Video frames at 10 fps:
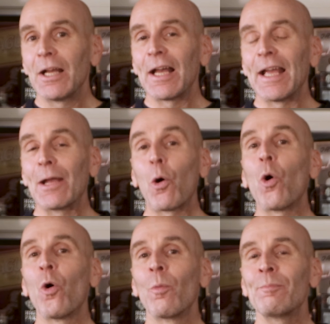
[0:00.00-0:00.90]

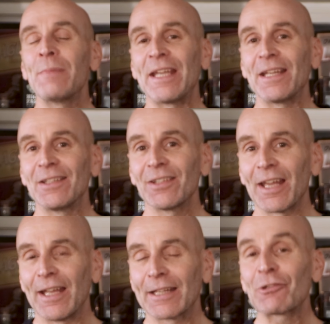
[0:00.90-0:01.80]
homemade
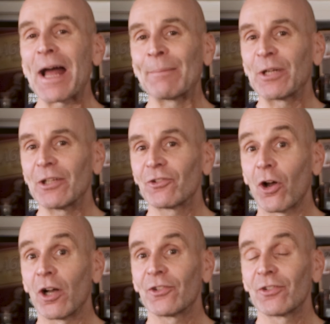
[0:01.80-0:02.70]
cranberry
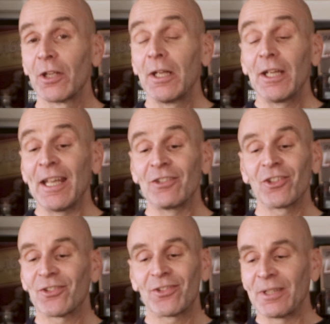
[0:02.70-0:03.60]
sauce,
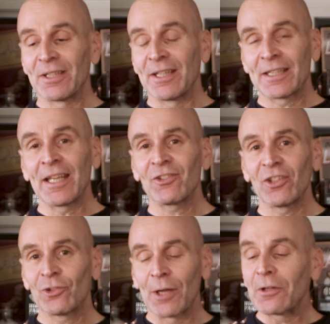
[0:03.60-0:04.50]
it kicks
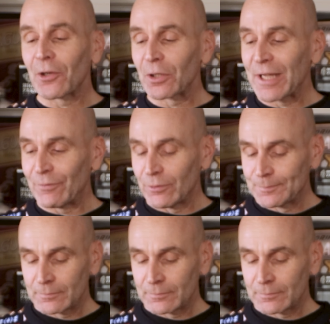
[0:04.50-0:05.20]
it to another level.